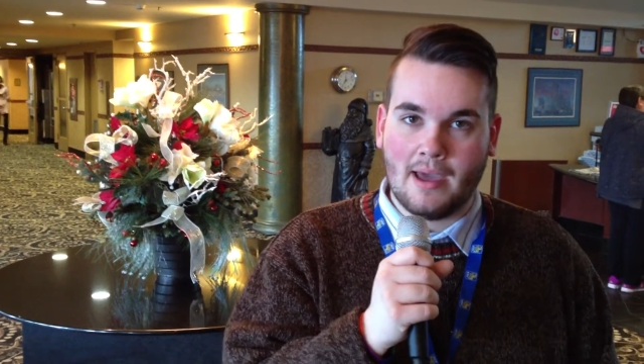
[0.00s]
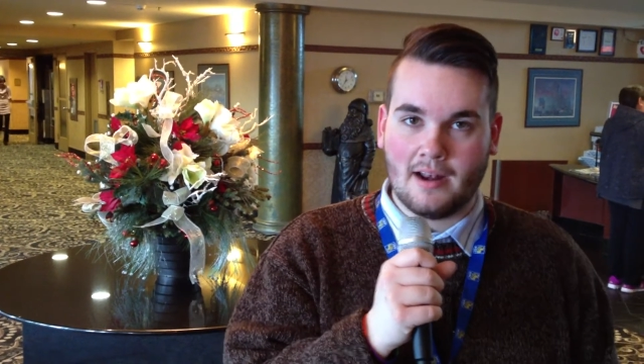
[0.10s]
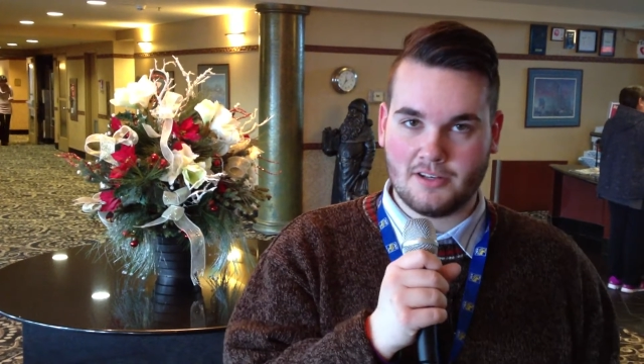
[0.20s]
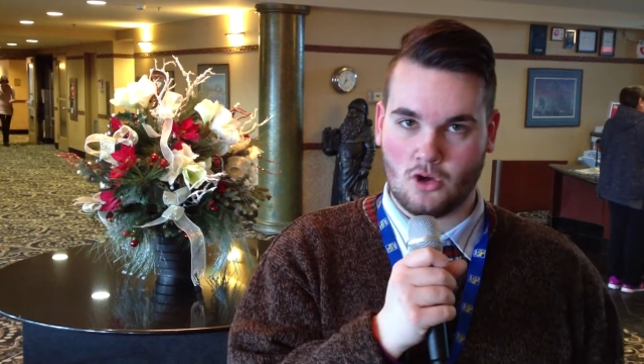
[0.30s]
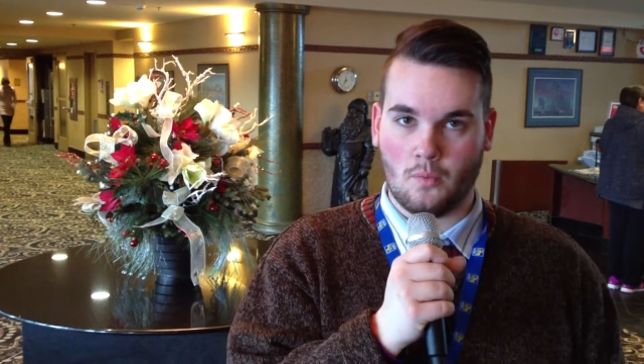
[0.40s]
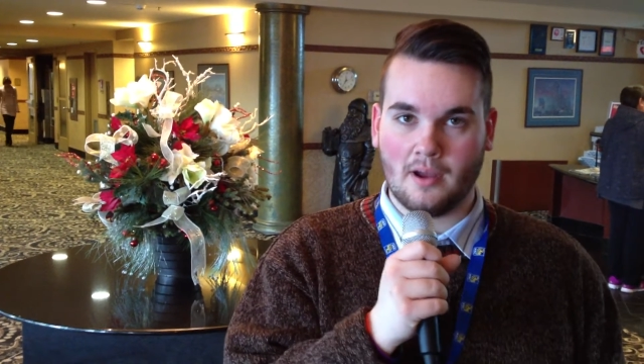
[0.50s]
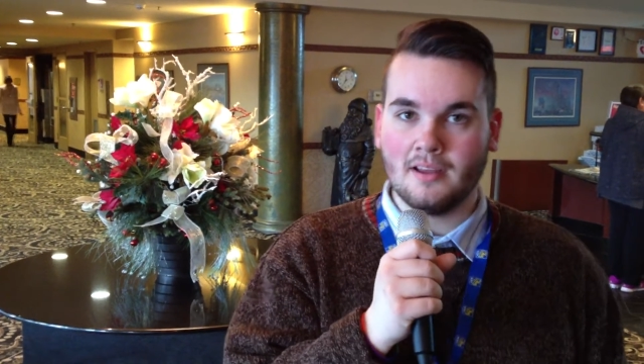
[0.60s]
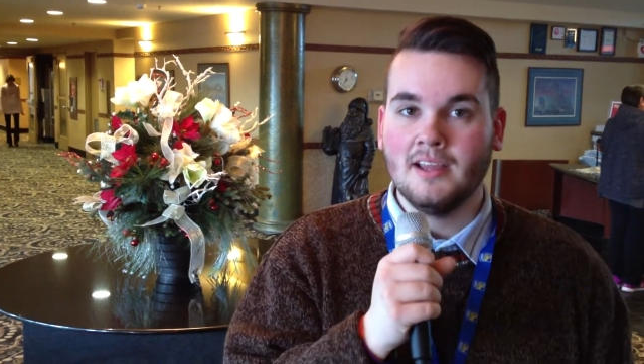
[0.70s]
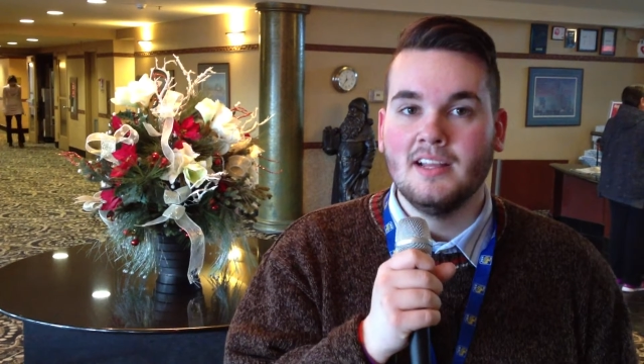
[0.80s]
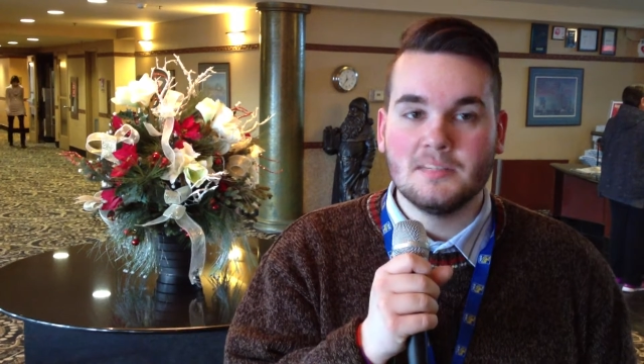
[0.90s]

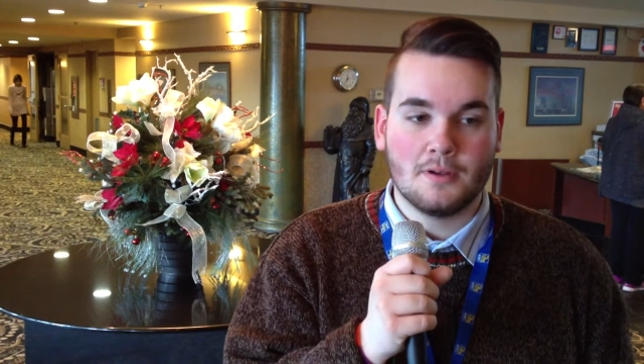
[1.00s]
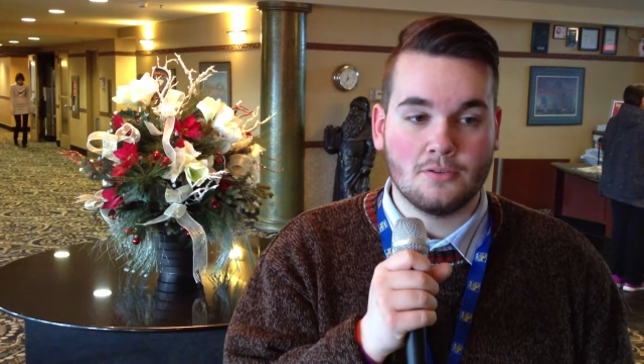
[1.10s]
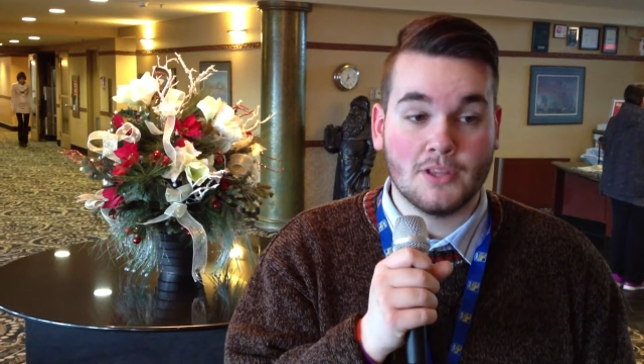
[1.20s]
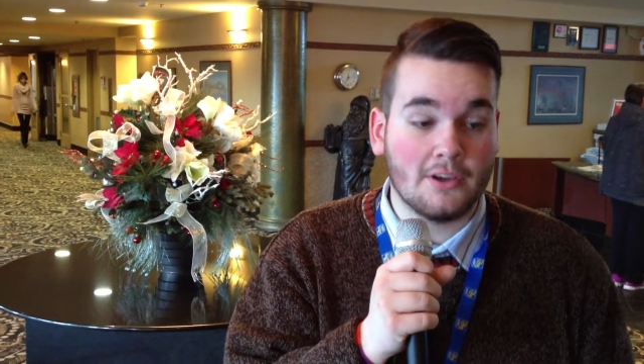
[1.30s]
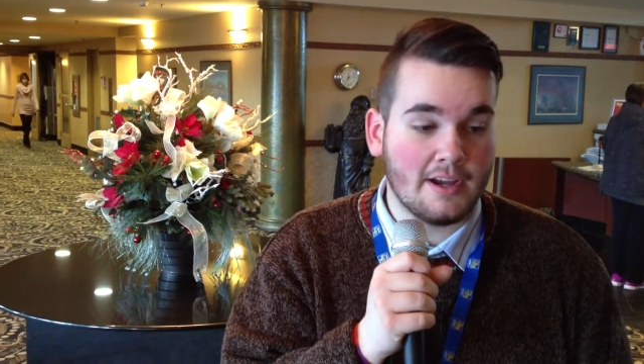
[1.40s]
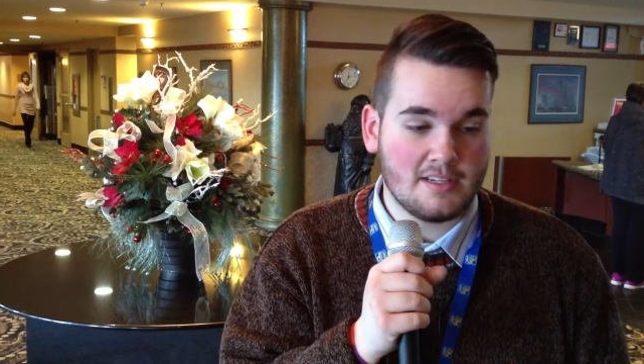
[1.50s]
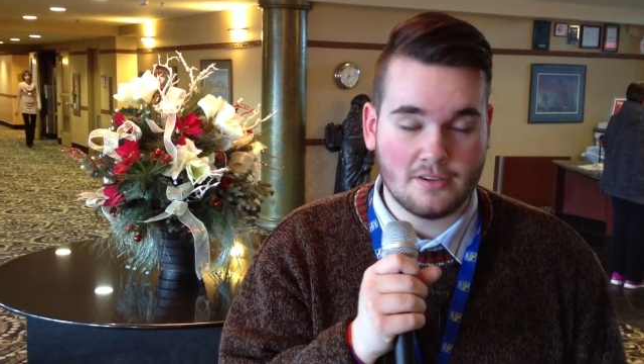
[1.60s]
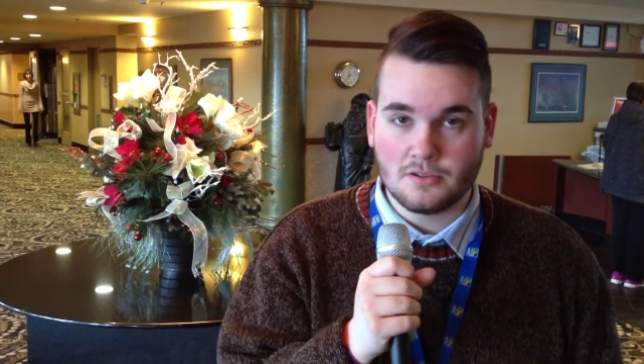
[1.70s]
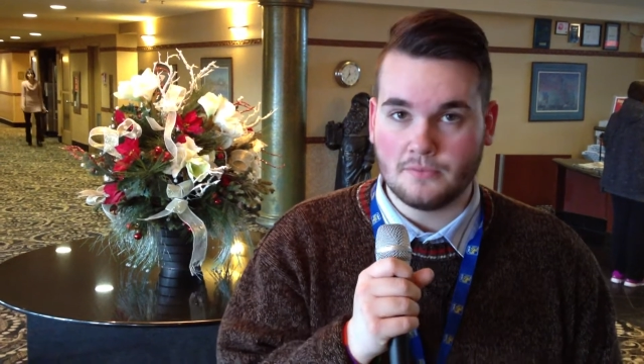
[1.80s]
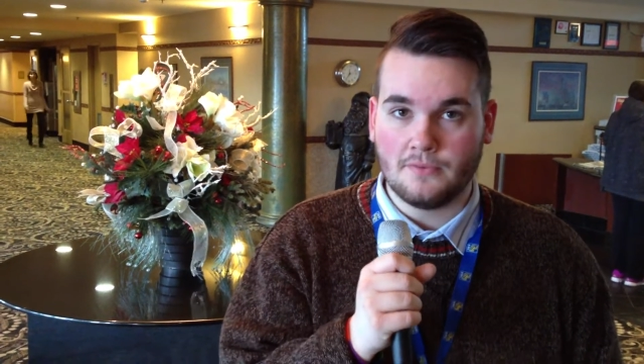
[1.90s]
Manitoba. It's been a really great
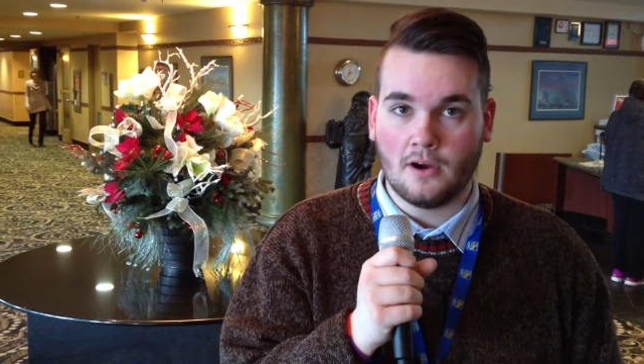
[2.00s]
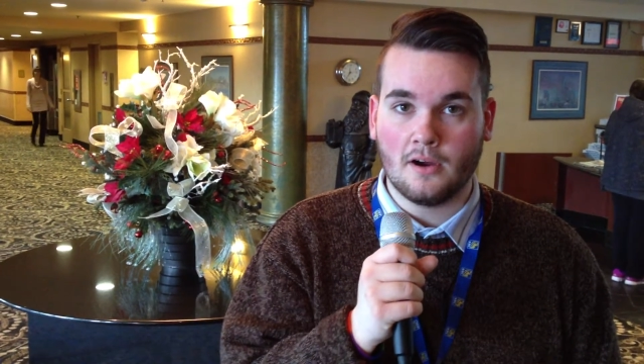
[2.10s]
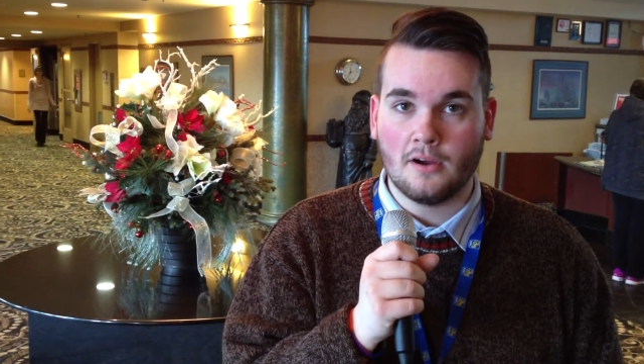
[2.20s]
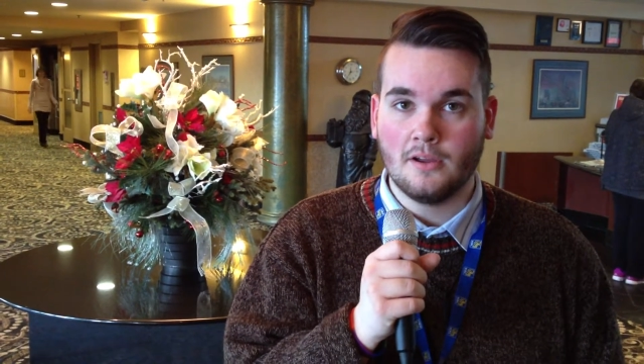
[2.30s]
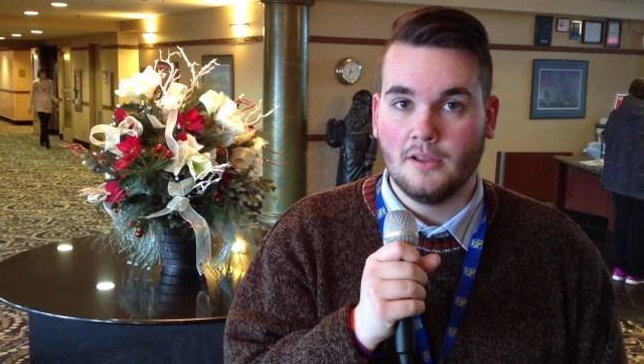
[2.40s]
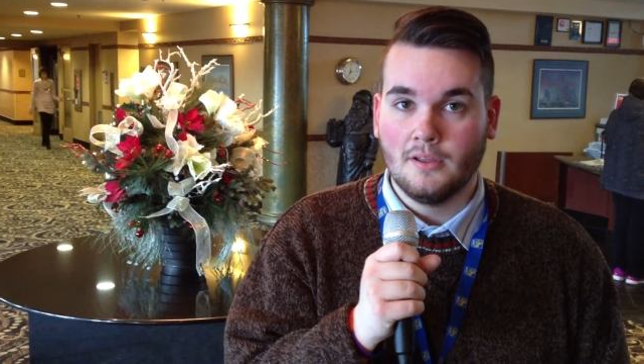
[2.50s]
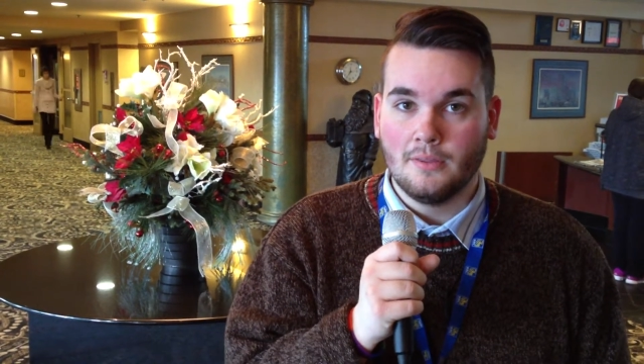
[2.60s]
day so far.